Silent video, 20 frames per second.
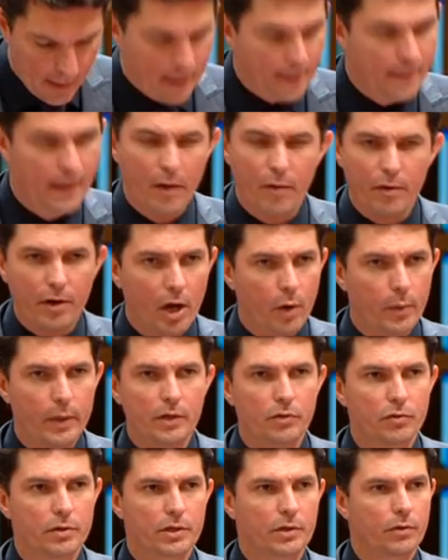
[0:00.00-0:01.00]
There are no
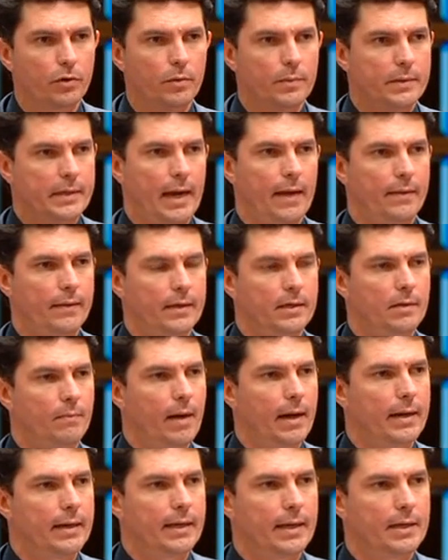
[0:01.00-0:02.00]
interest groups out there
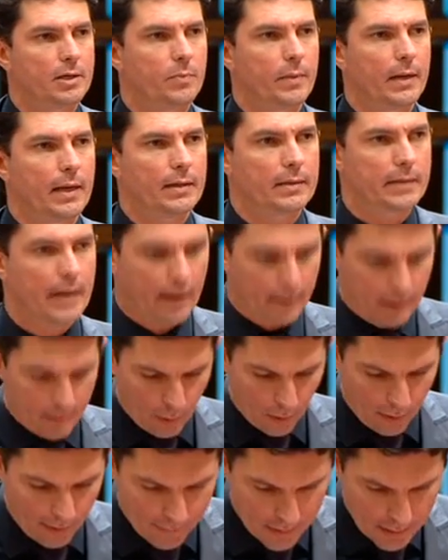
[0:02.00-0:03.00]
demanding SBS carry
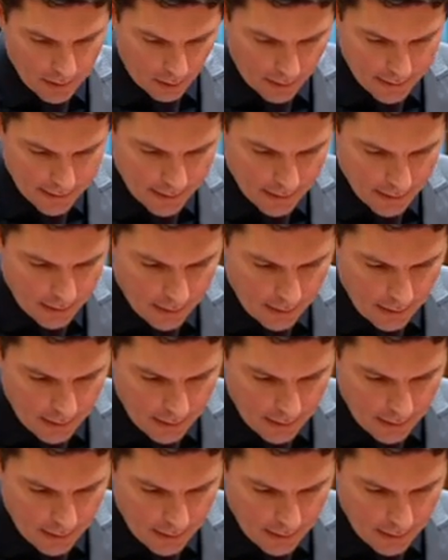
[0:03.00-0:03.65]
more advertising.